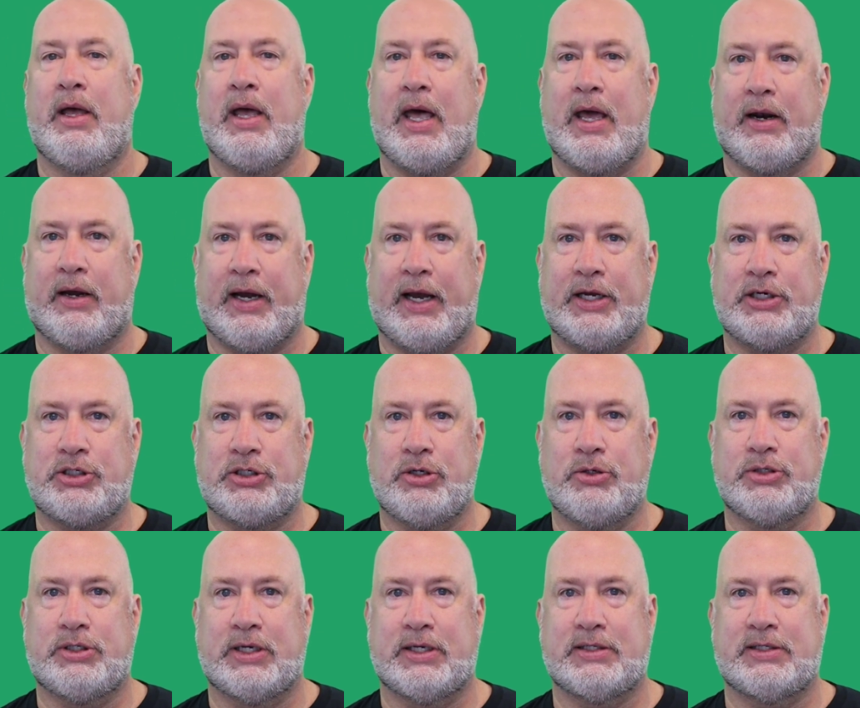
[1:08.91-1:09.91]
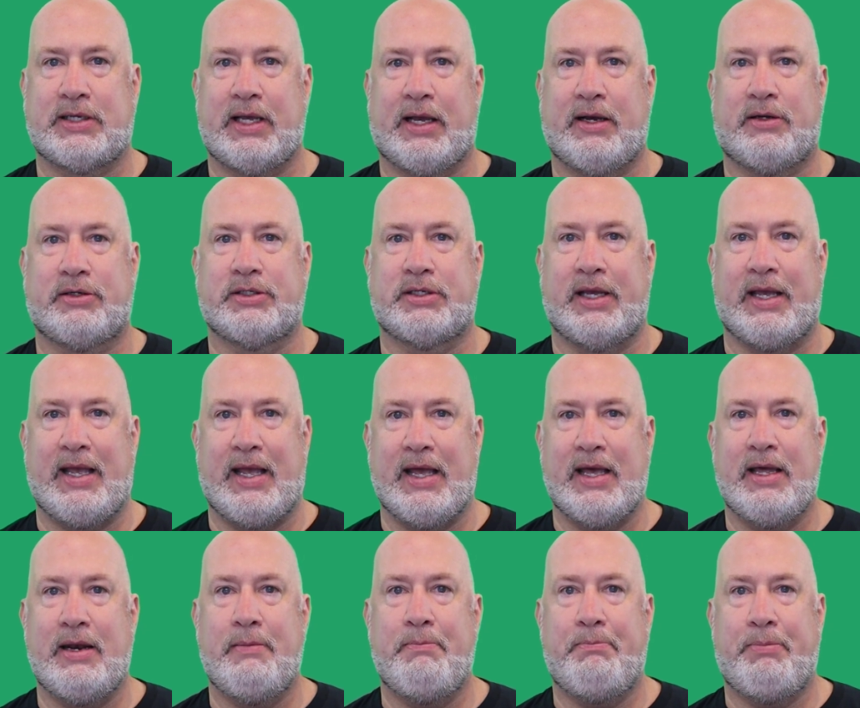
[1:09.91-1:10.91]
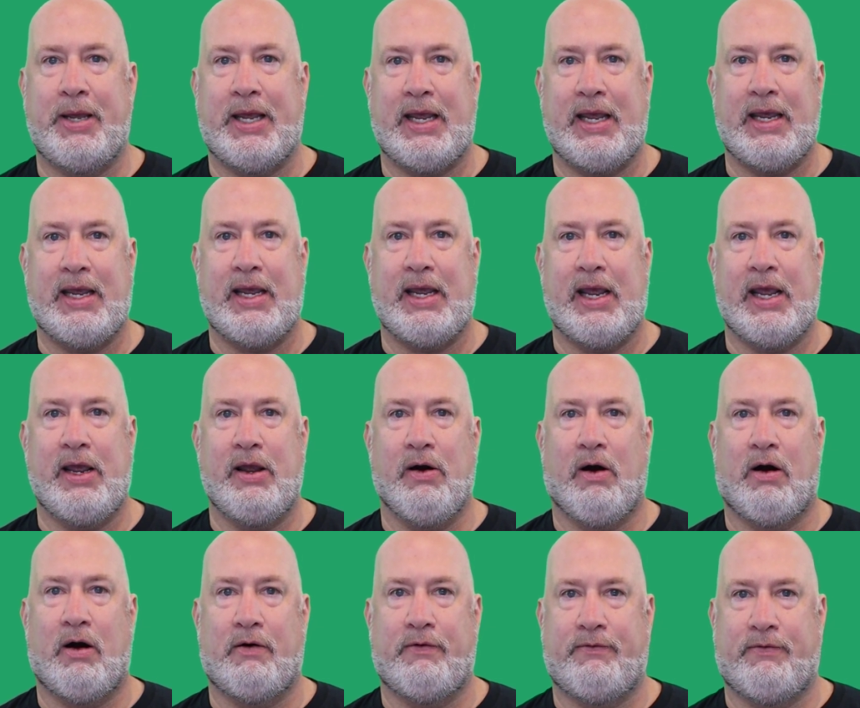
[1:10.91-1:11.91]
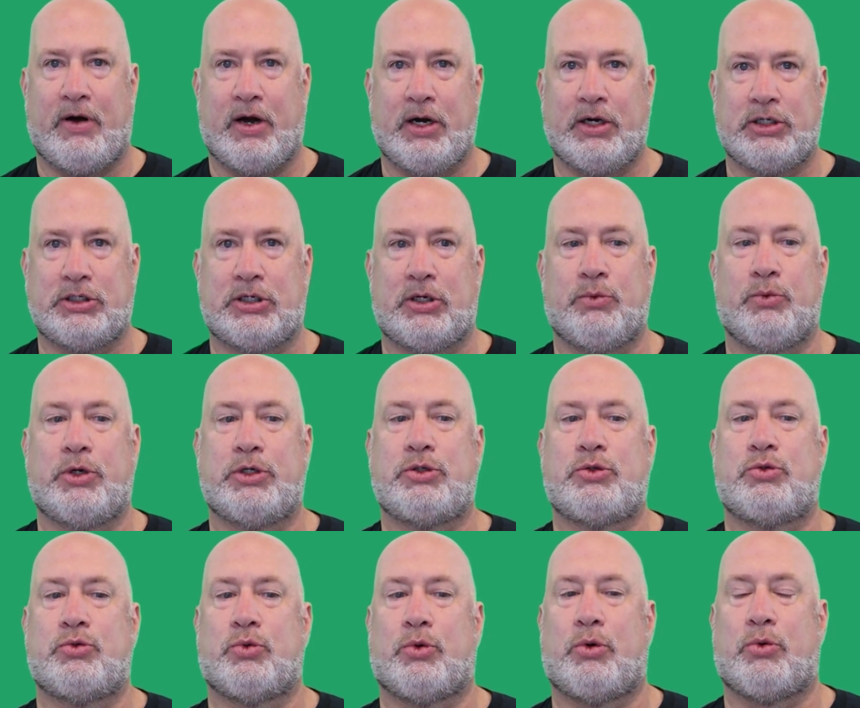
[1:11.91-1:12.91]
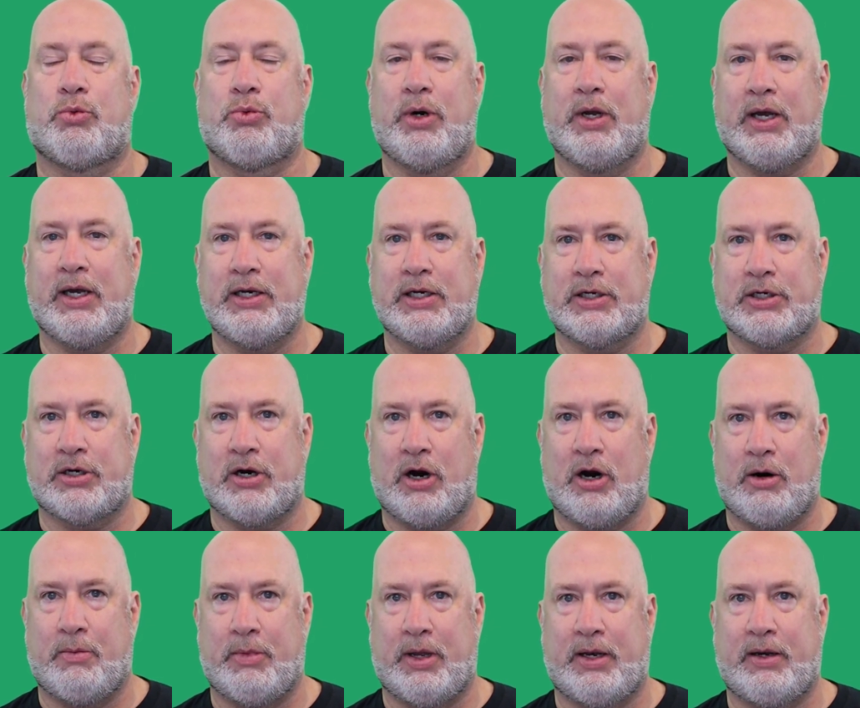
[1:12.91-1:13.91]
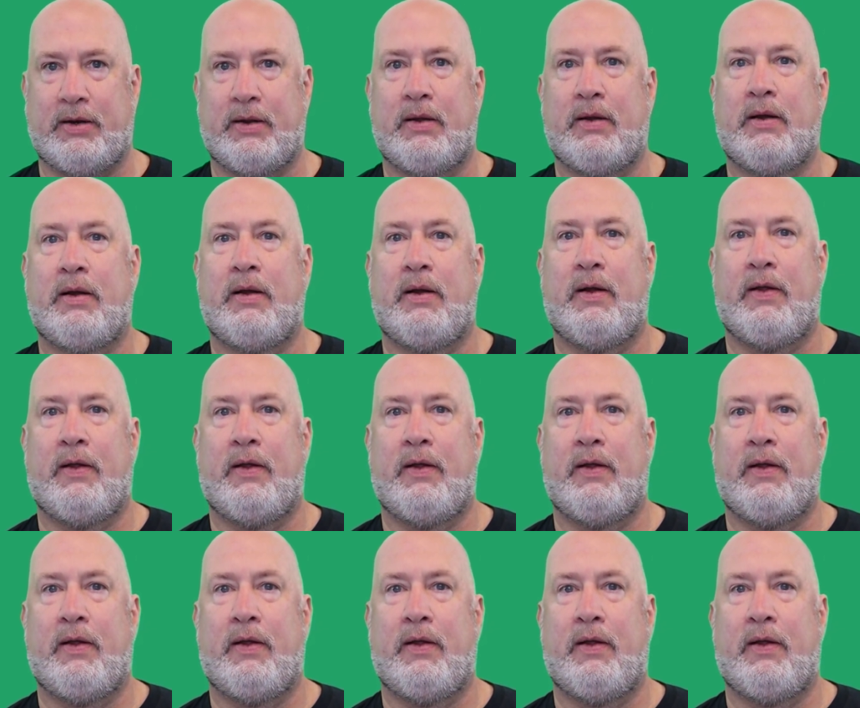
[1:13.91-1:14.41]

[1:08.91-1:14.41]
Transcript: and let's use Excel's N P E R function, which will really determine